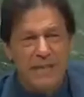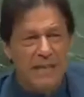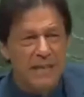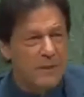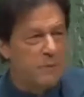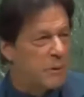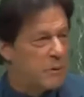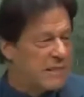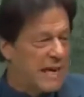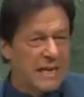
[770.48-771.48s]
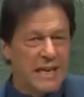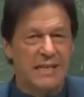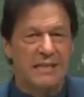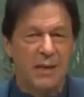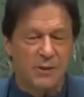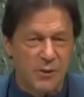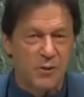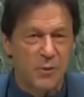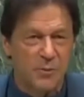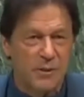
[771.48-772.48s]
million people with 900,000
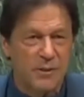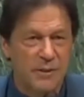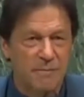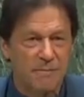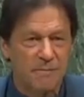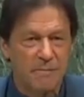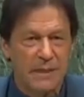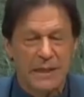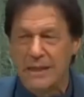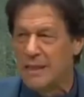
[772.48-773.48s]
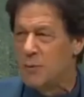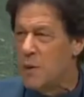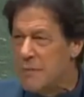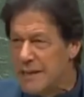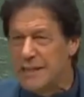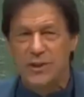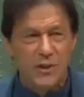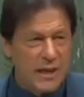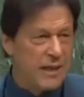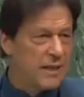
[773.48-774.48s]
troops. Women,
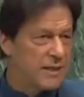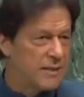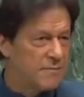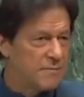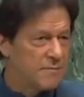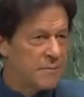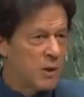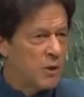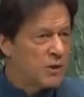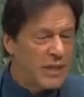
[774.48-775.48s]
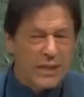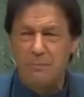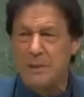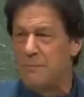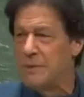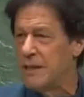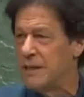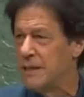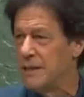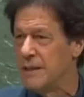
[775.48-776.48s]
children, sick
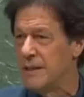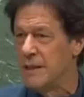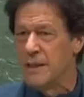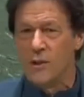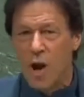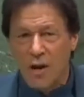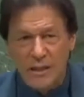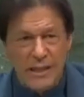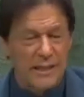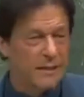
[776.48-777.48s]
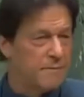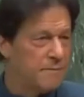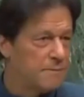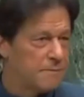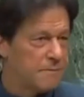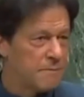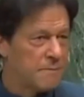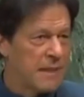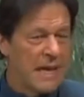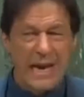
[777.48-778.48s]
people, locked in
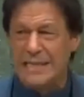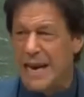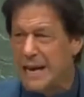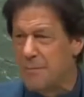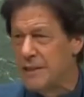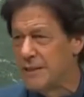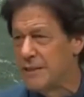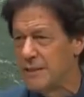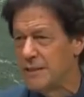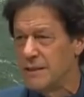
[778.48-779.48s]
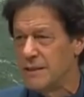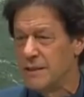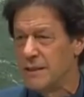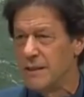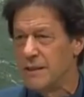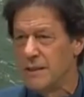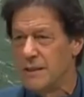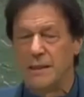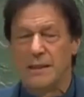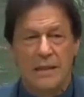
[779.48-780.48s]
as animals.
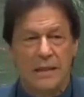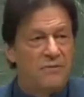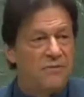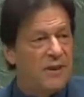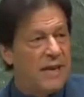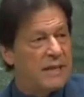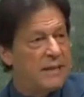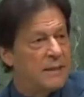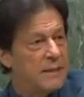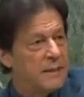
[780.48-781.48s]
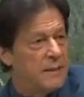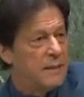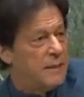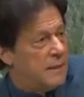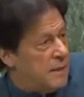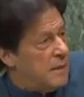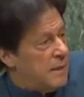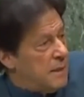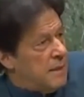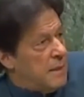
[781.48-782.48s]
In fact,
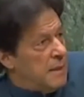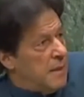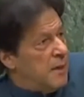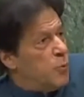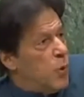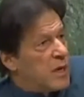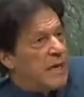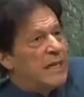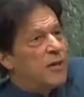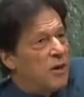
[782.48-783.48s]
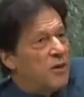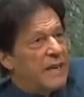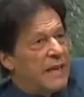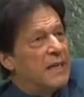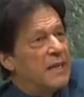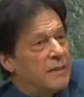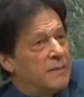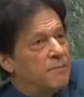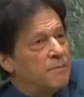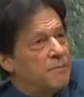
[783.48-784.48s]
of what I know of
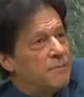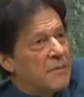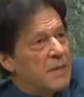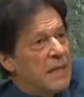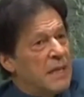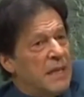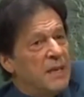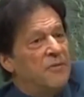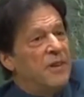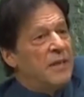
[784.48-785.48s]
England, if